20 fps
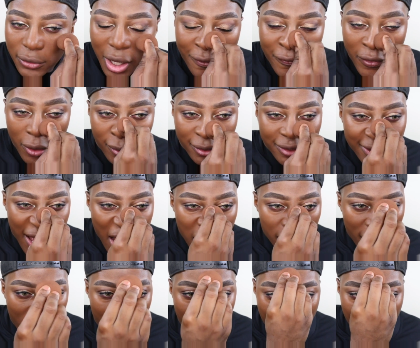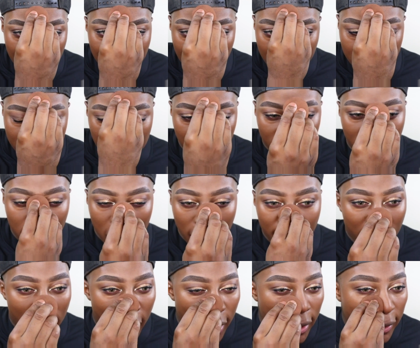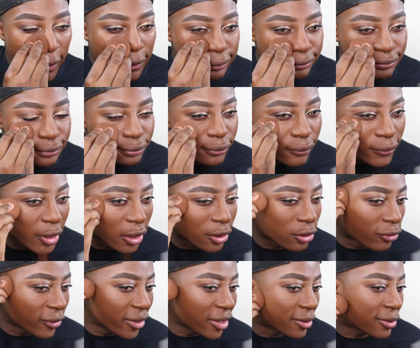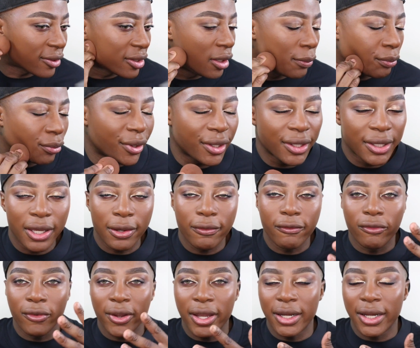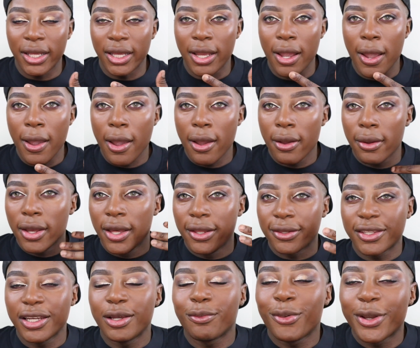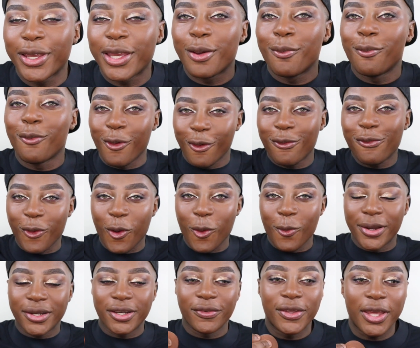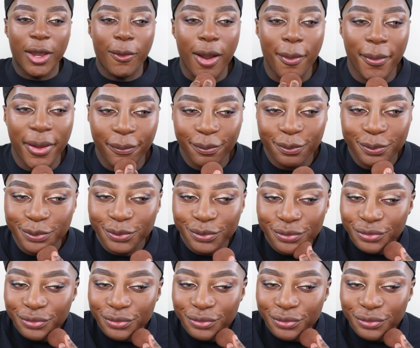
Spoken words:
I think once I add my highlight and stuff under my eye, this really is gonna bring it really, it's gonna bring it more forward, if you get what I mean.